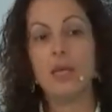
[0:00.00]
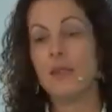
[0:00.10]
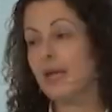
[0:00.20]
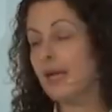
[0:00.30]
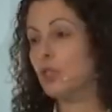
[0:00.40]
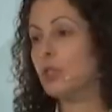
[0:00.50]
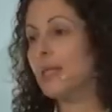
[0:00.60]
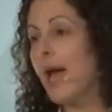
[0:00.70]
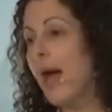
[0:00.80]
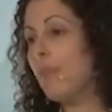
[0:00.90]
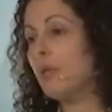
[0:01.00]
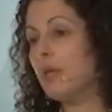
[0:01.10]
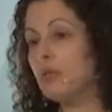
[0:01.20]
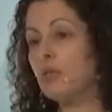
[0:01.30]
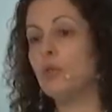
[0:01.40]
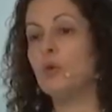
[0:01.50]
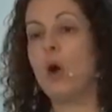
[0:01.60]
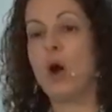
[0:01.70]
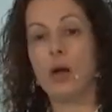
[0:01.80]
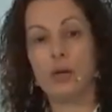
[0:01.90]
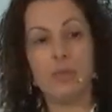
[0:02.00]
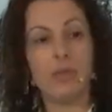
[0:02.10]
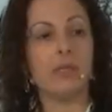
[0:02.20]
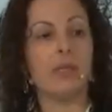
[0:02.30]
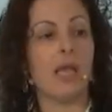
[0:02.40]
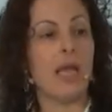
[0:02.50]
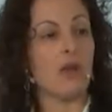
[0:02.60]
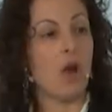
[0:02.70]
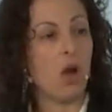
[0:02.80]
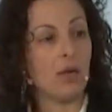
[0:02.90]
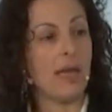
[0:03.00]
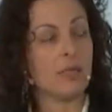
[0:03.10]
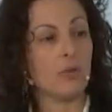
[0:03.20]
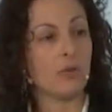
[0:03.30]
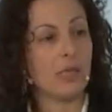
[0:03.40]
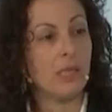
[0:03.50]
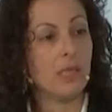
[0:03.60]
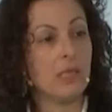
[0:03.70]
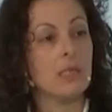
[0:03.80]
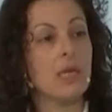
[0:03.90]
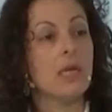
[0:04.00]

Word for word: that actually tap into our ability and our expertise